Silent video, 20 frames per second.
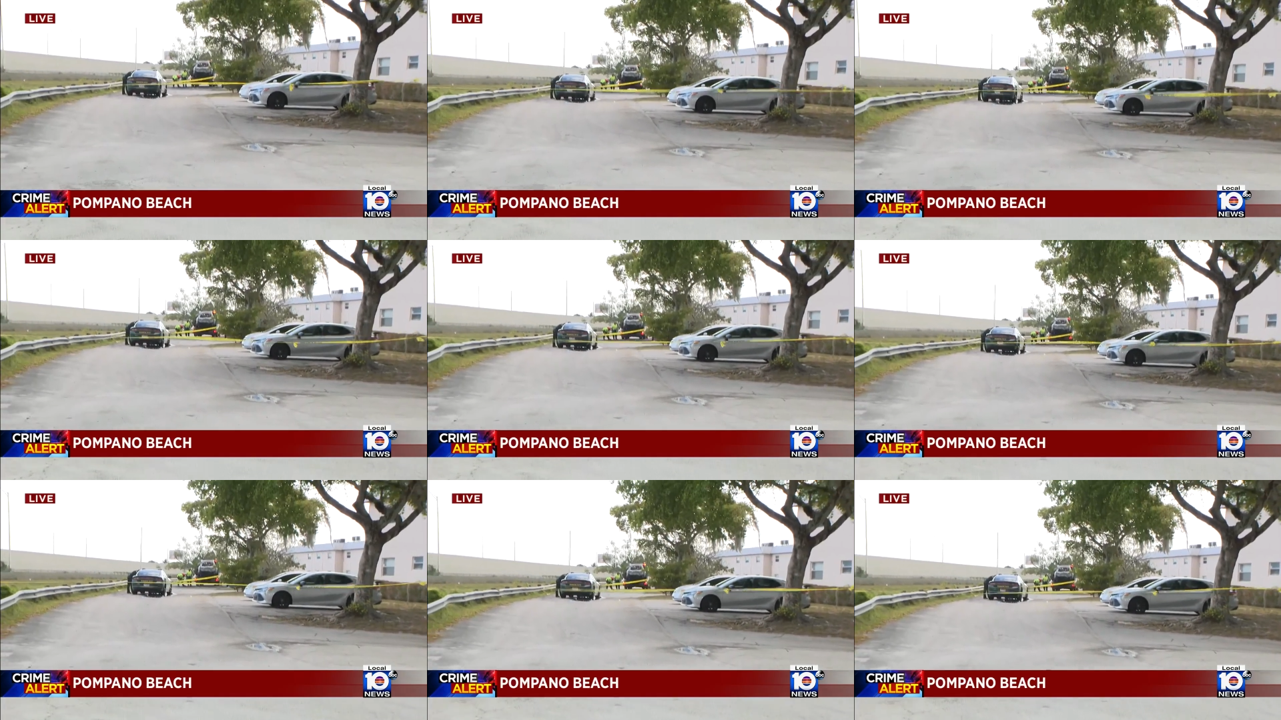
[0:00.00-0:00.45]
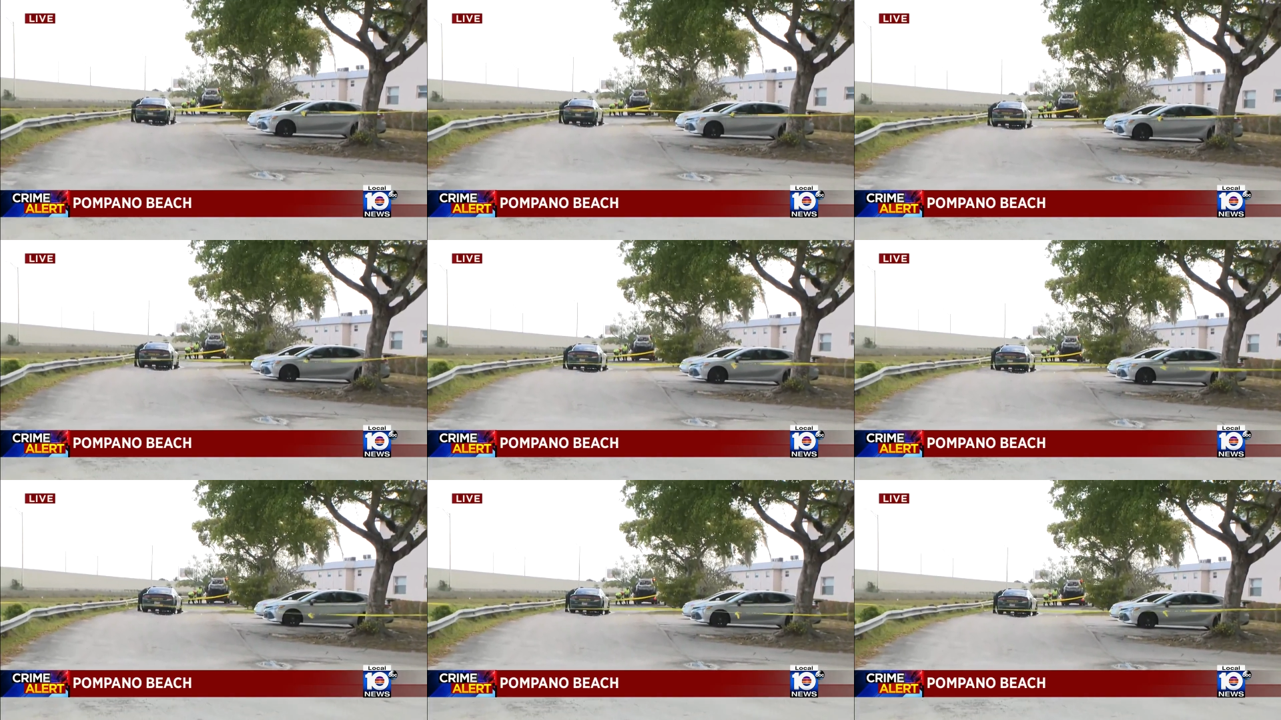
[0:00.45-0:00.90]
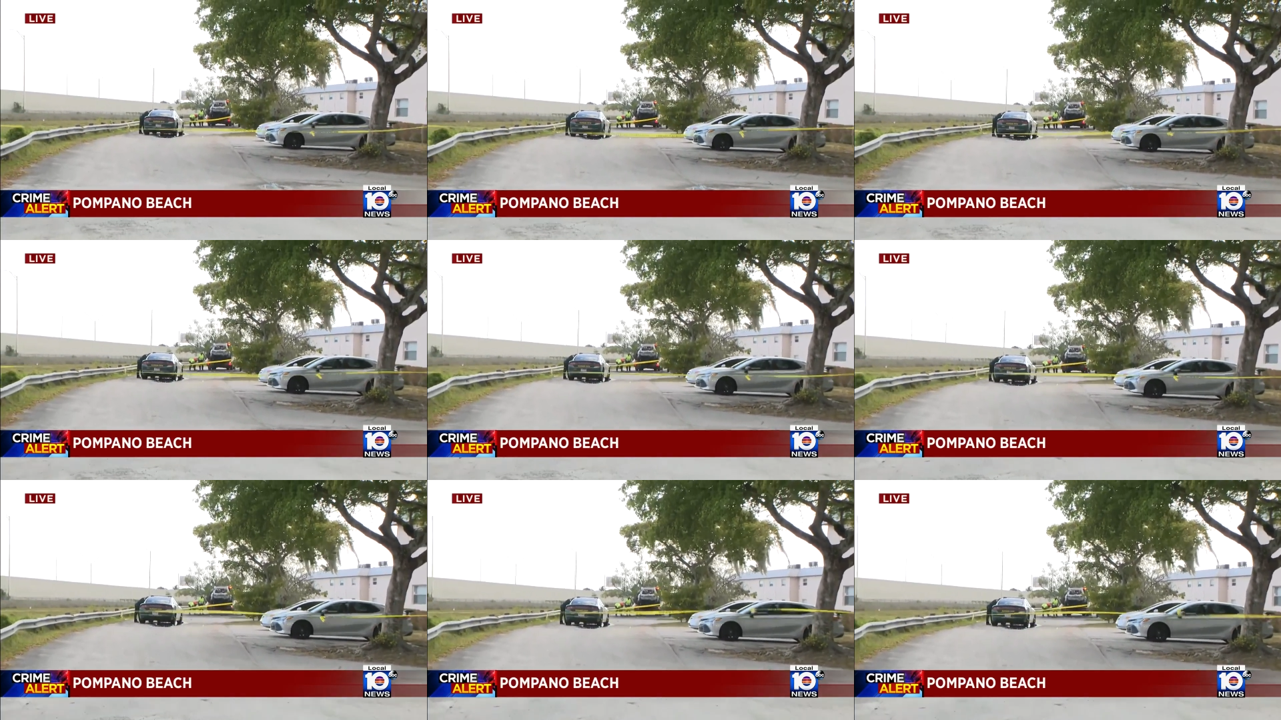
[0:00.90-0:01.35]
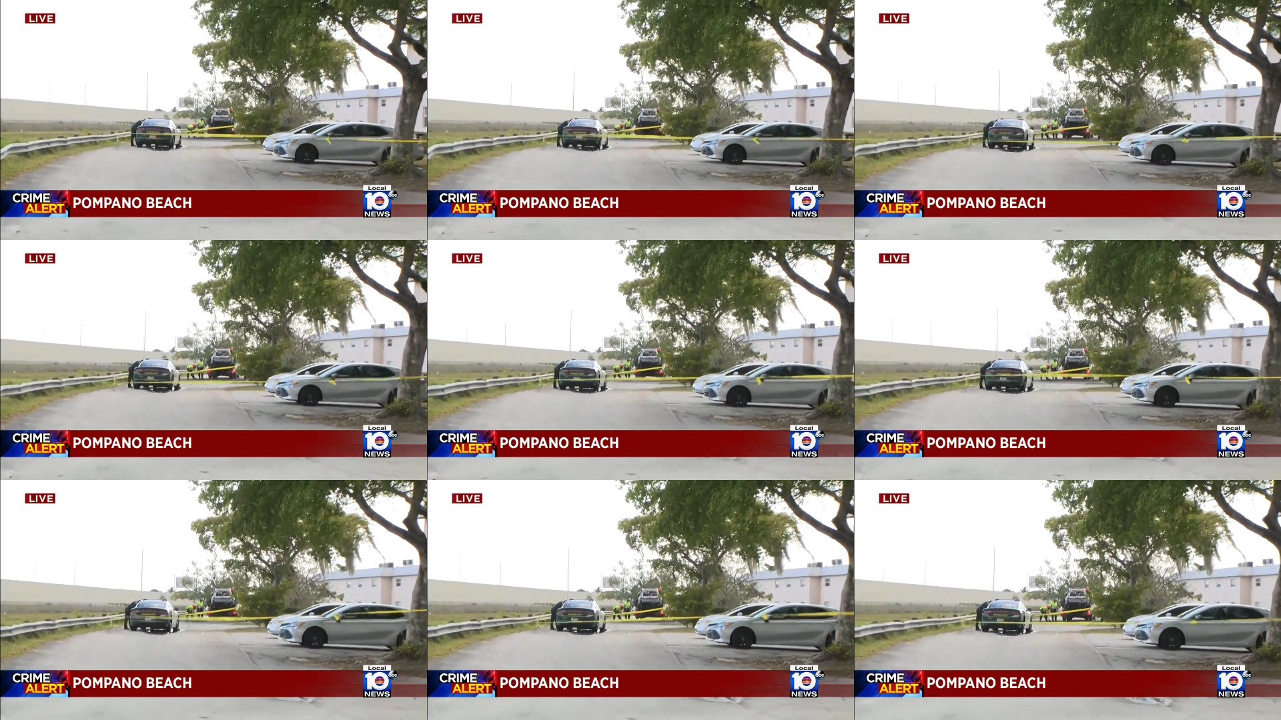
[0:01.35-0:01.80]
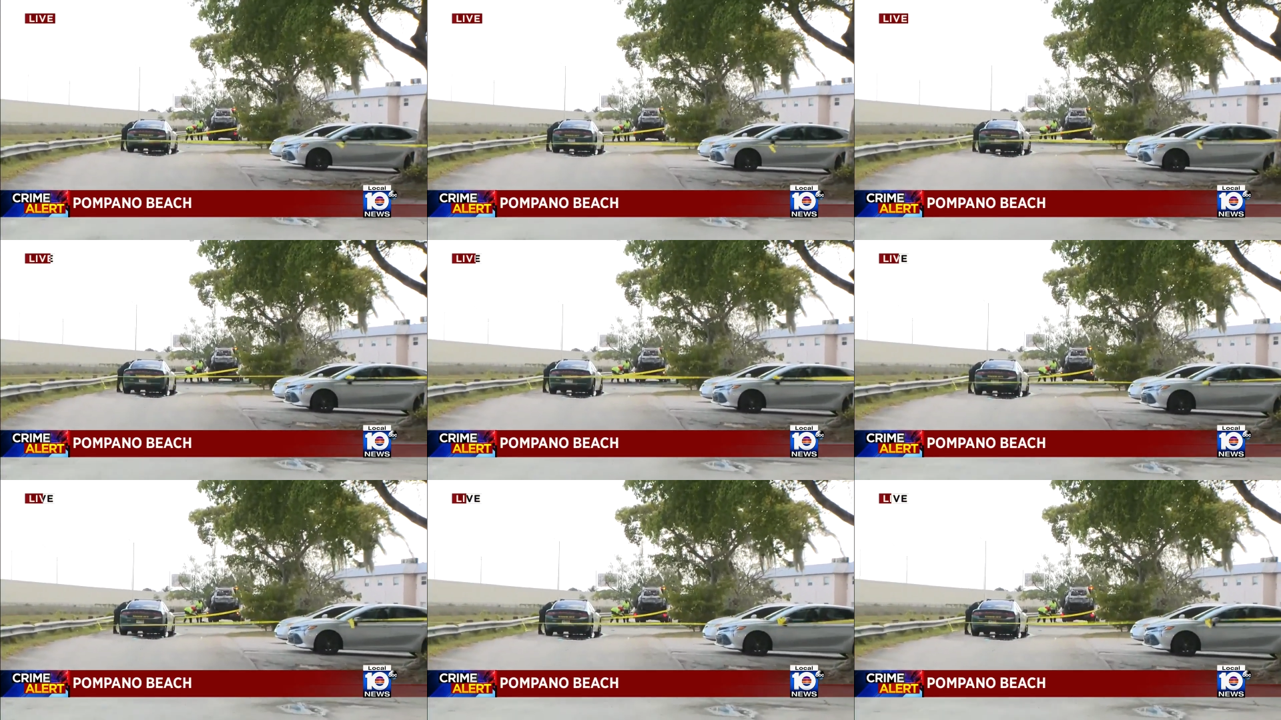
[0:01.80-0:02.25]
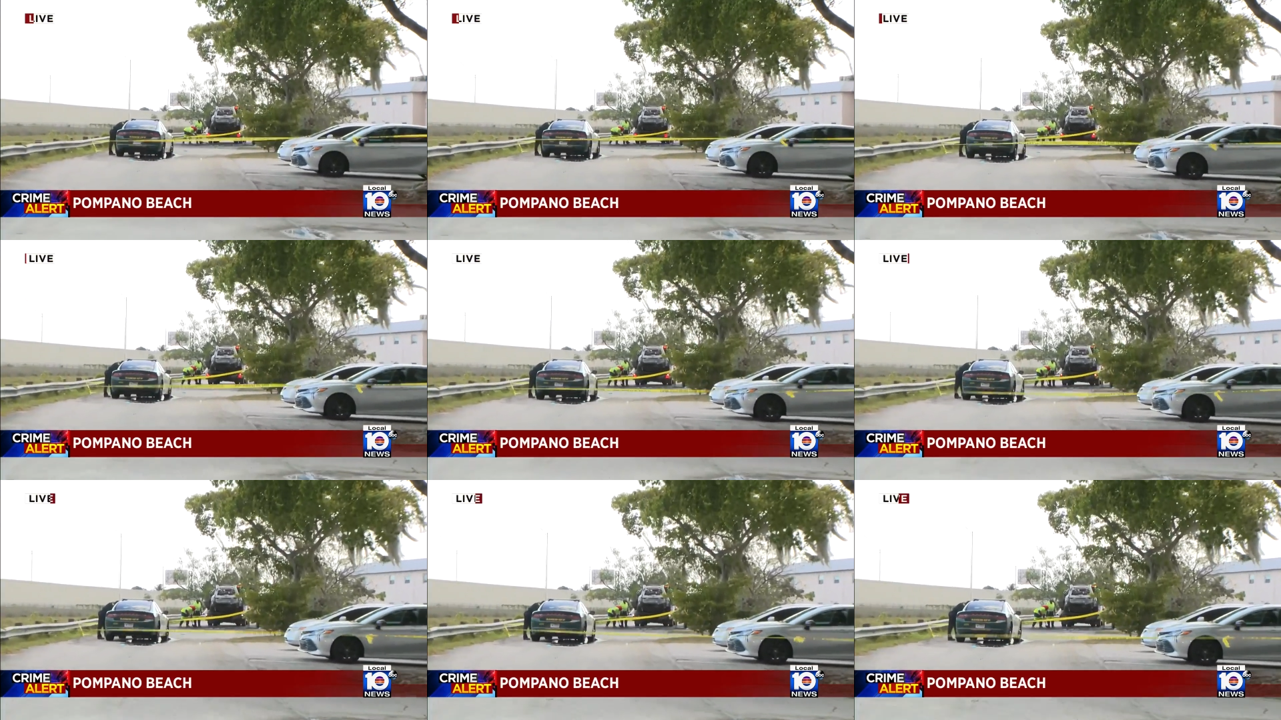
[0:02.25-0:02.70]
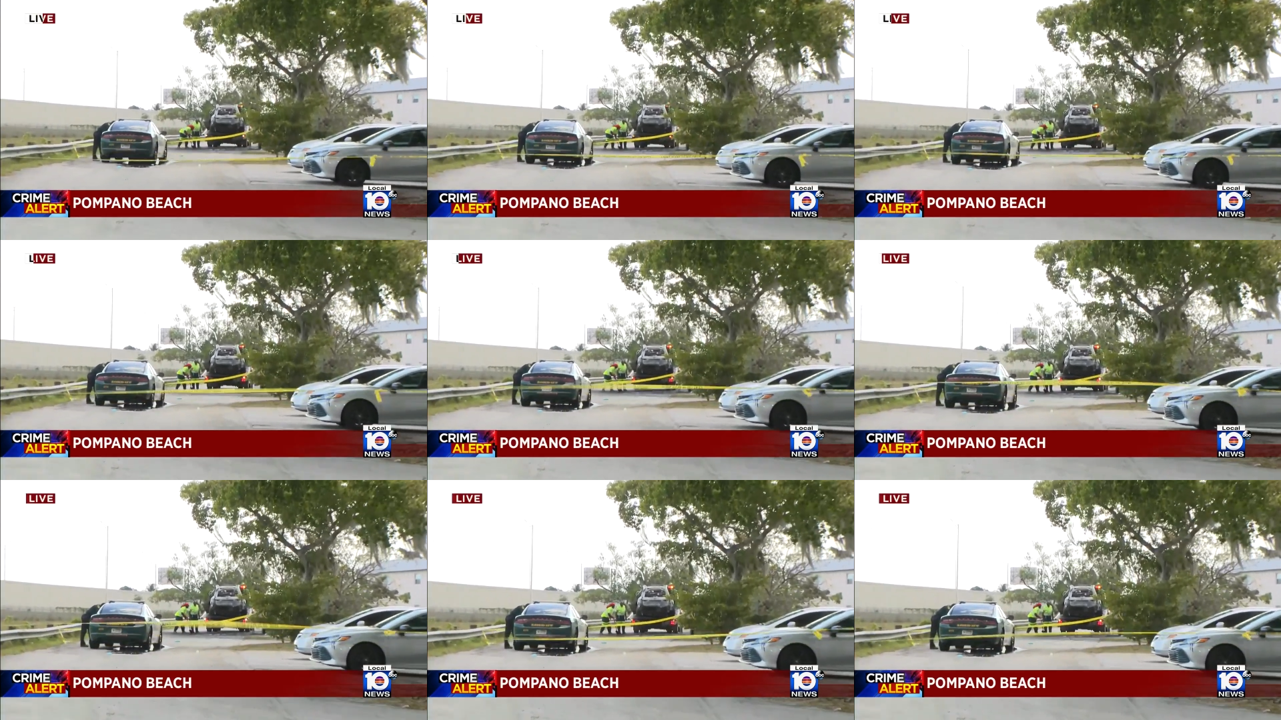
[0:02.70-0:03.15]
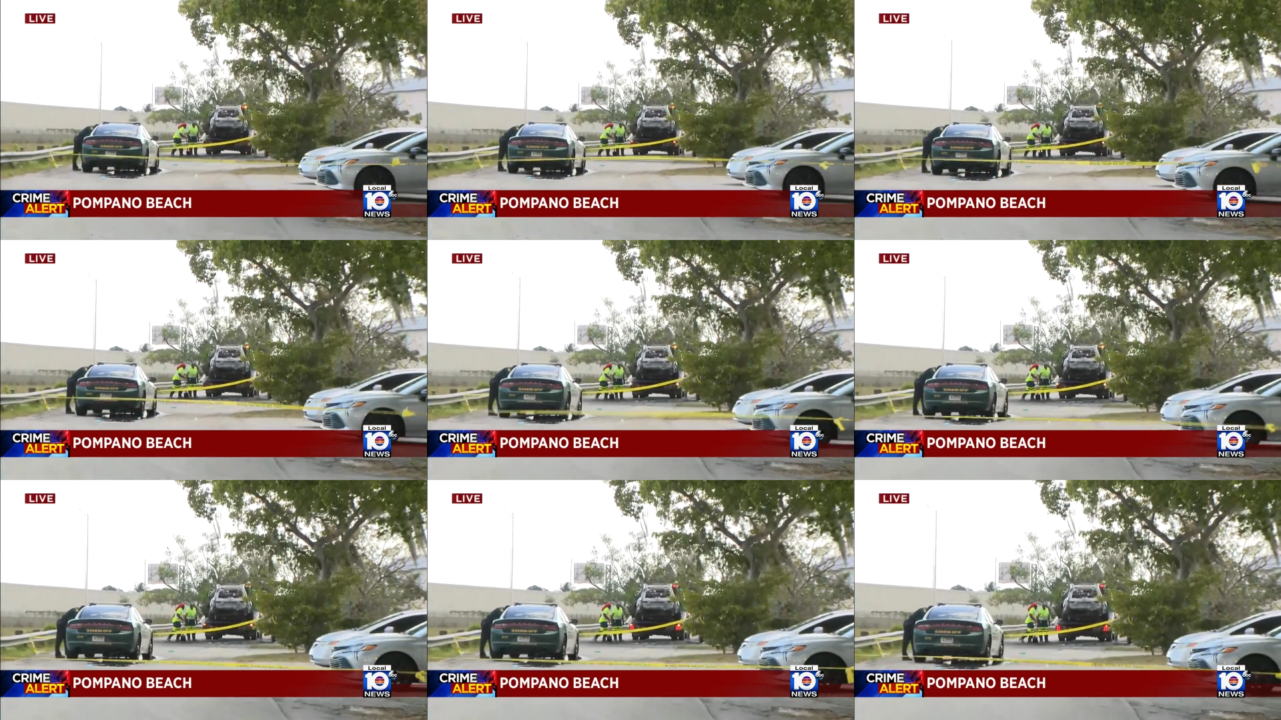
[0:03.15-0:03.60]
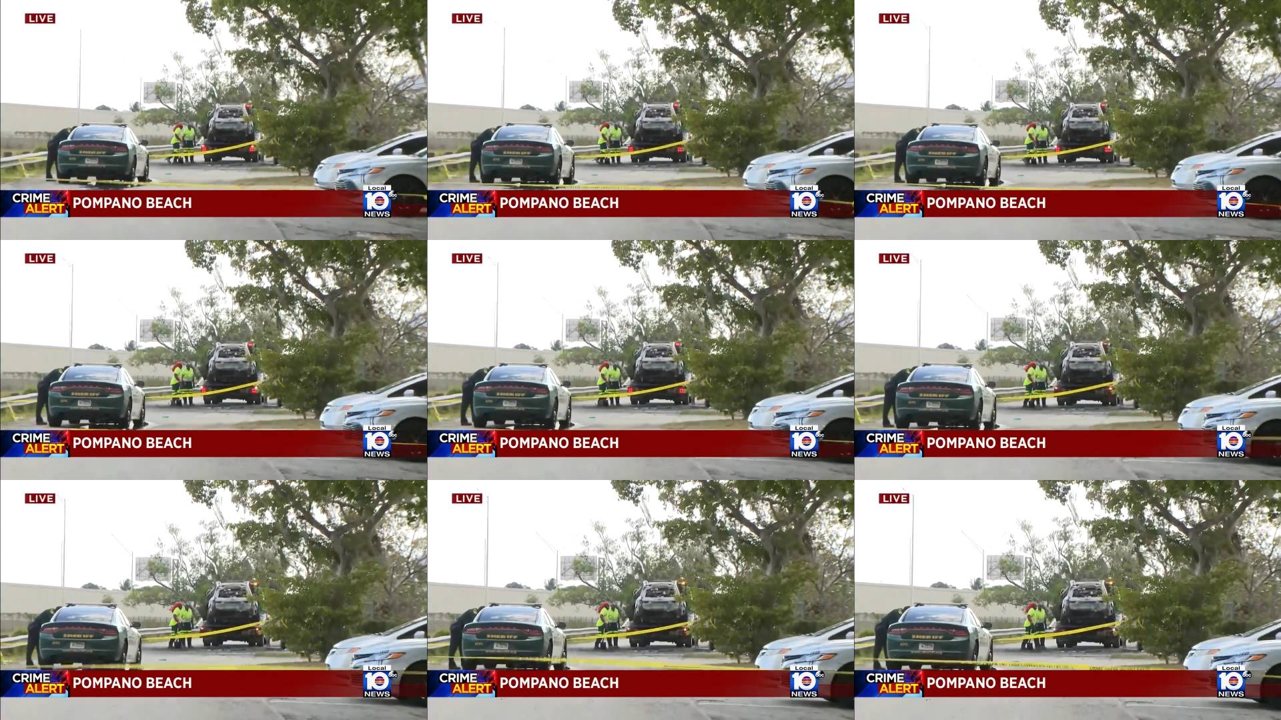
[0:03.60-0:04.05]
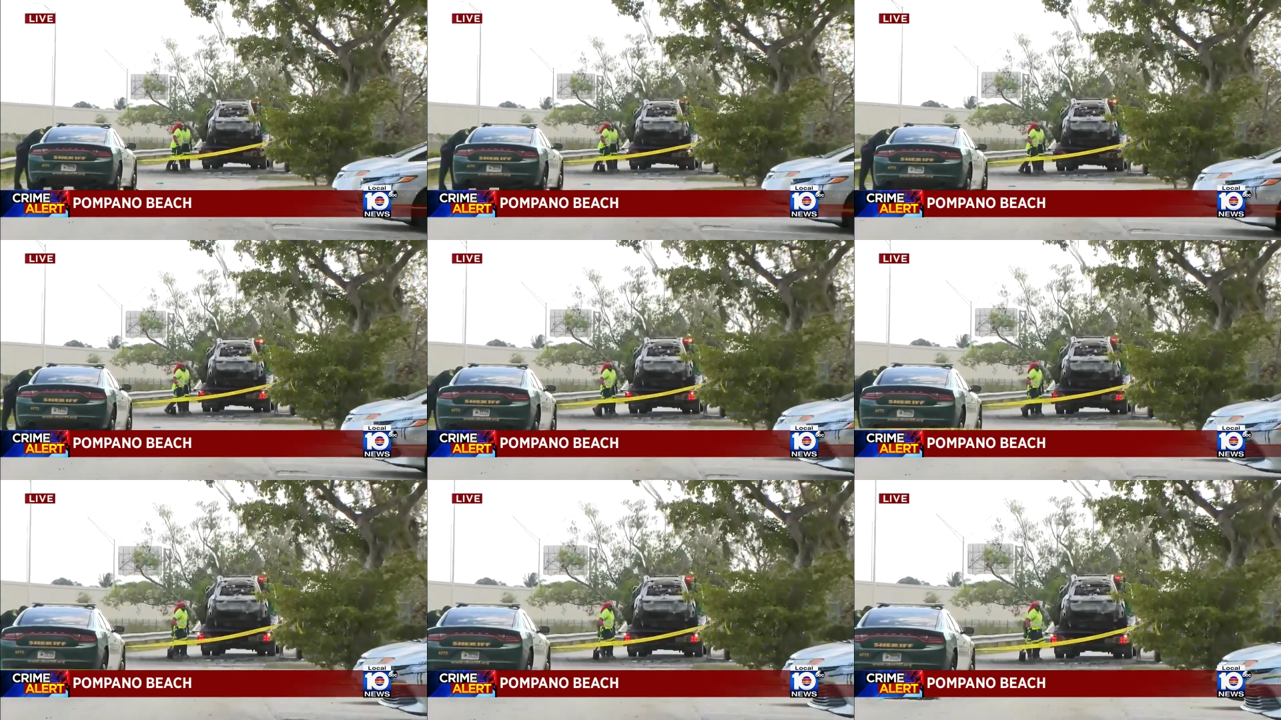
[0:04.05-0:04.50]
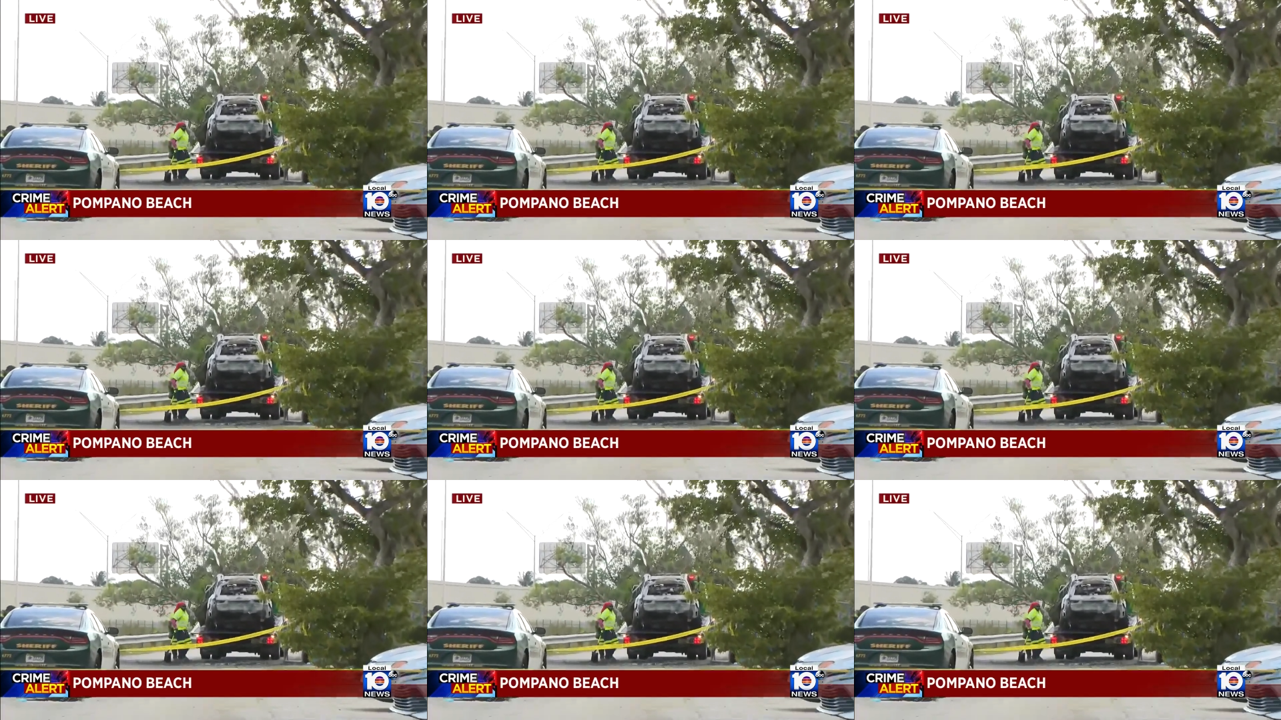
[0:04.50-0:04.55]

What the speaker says: No face is visible, so there are no lips to read.